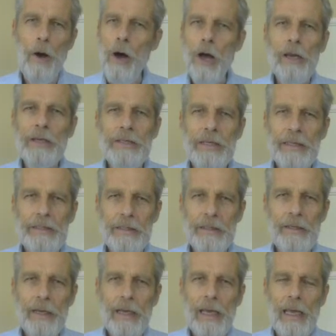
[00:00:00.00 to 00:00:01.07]
All
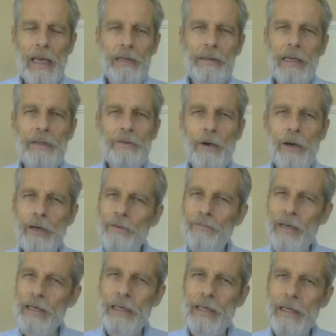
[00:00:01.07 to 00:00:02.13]
addicted, and they thought
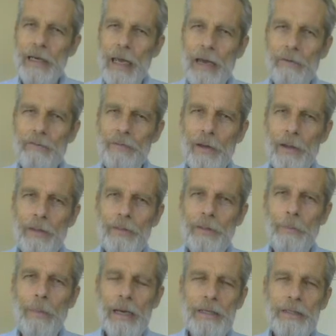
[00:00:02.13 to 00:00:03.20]
if they didn't have
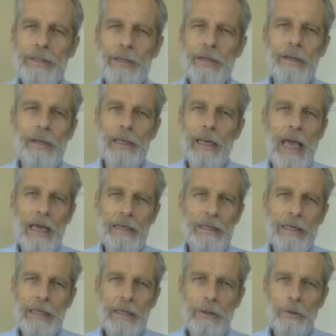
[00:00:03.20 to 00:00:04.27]
the medicine, it
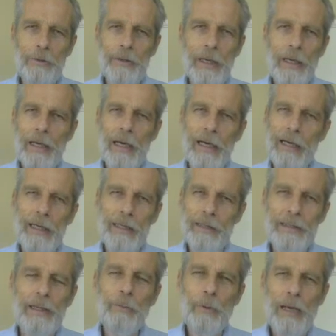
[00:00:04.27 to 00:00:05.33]
hadn't healed,
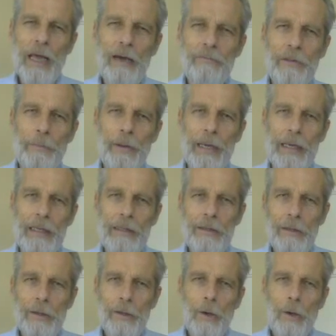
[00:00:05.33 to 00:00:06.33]
they would have the pain.